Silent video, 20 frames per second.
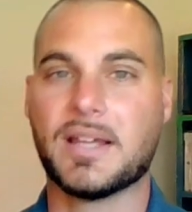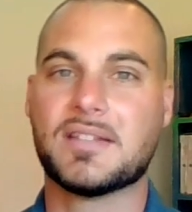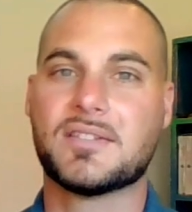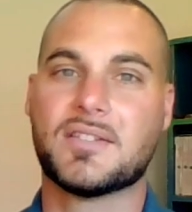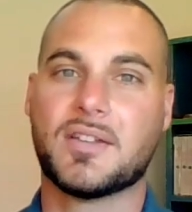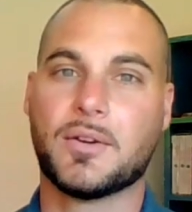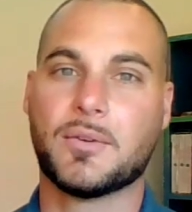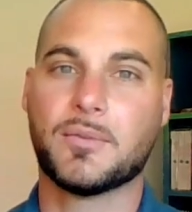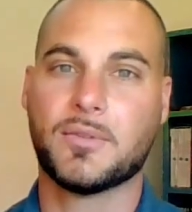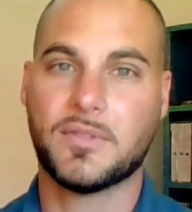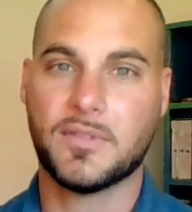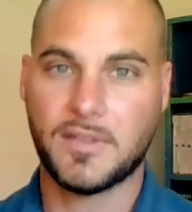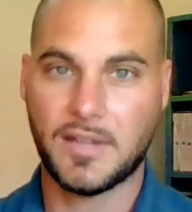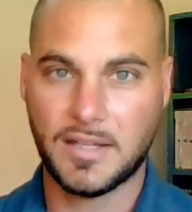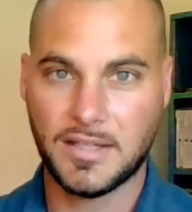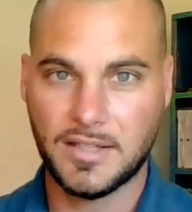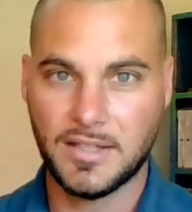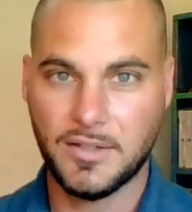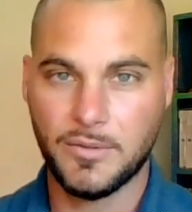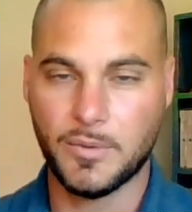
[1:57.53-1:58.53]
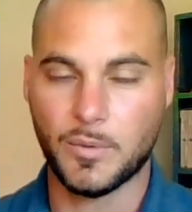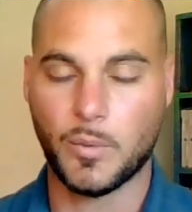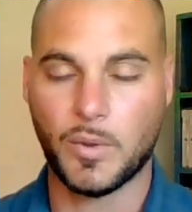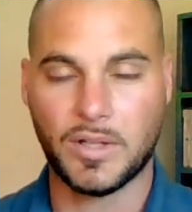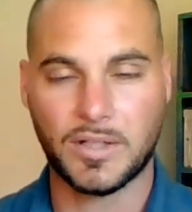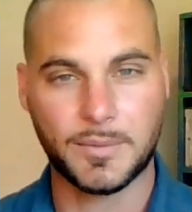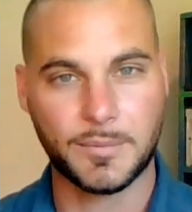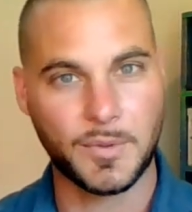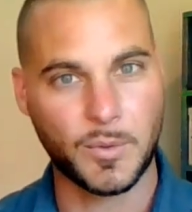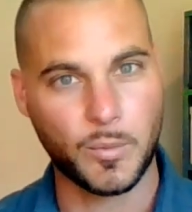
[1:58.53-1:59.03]
So thank you and
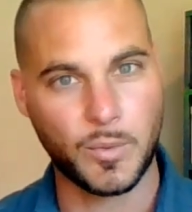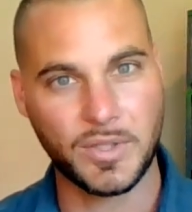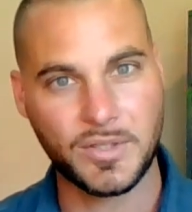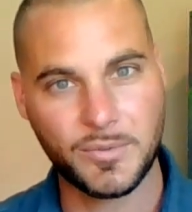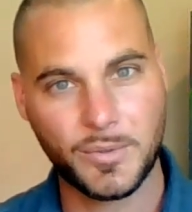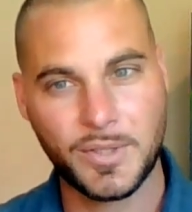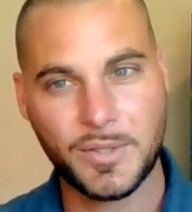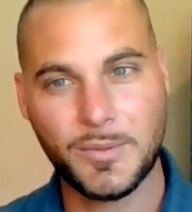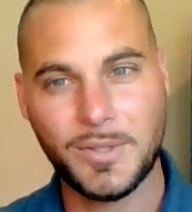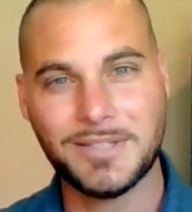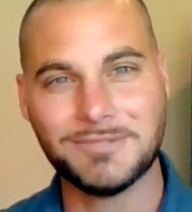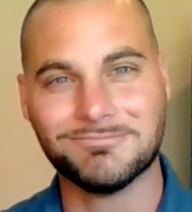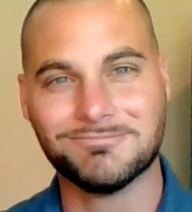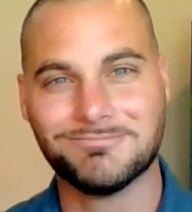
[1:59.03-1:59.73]
welcome to 121.